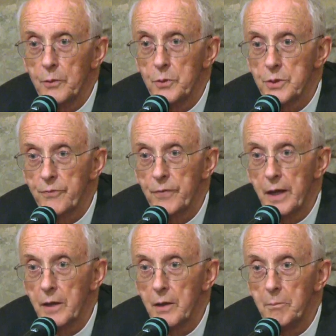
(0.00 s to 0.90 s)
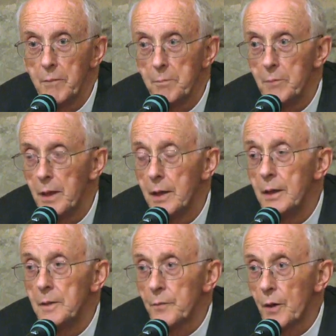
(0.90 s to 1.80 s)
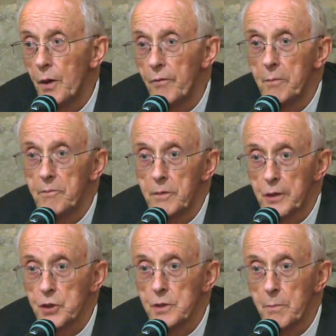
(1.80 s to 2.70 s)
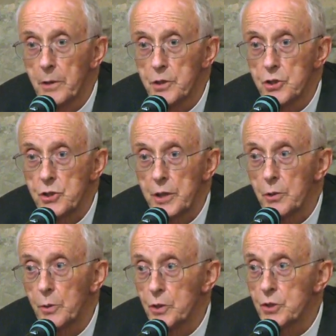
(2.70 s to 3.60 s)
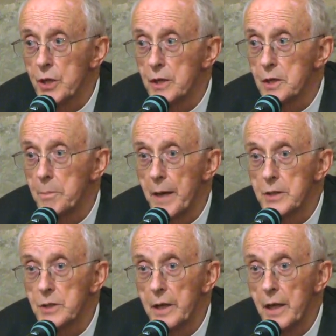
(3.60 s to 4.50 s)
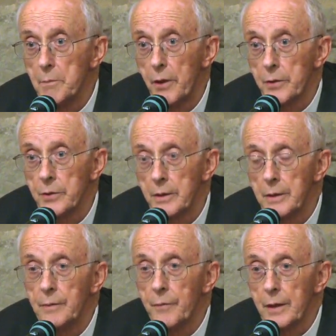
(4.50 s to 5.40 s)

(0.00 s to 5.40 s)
was a fellow member of a Russian monastery called Saint Pantaleimon.